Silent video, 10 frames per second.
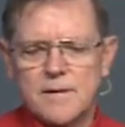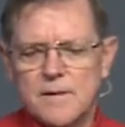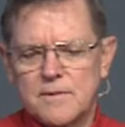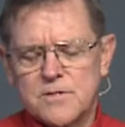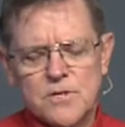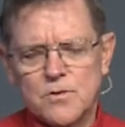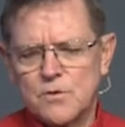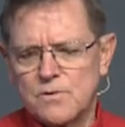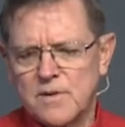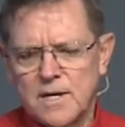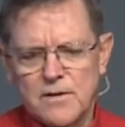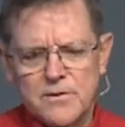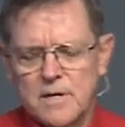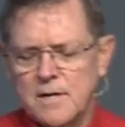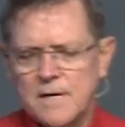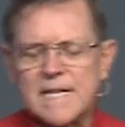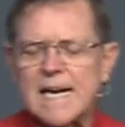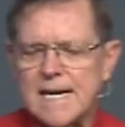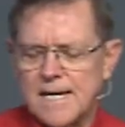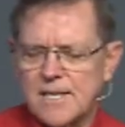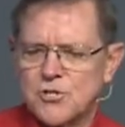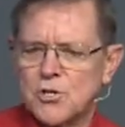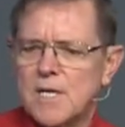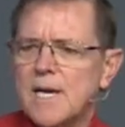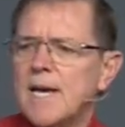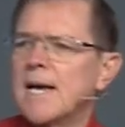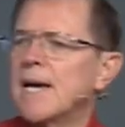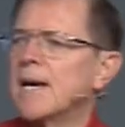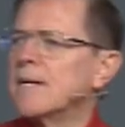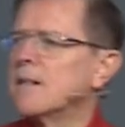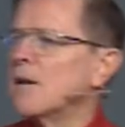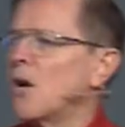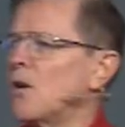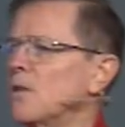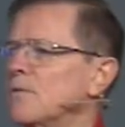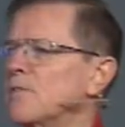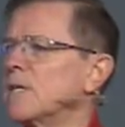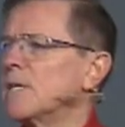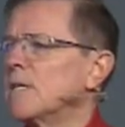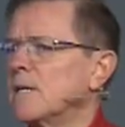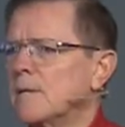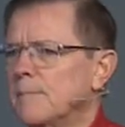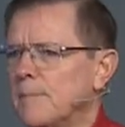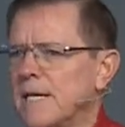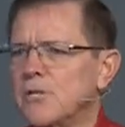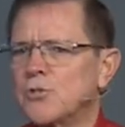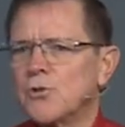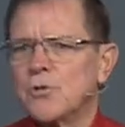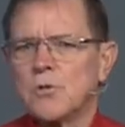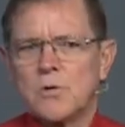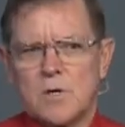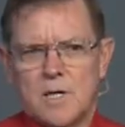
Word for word: Institute of Health, uh, NIH, and all of the major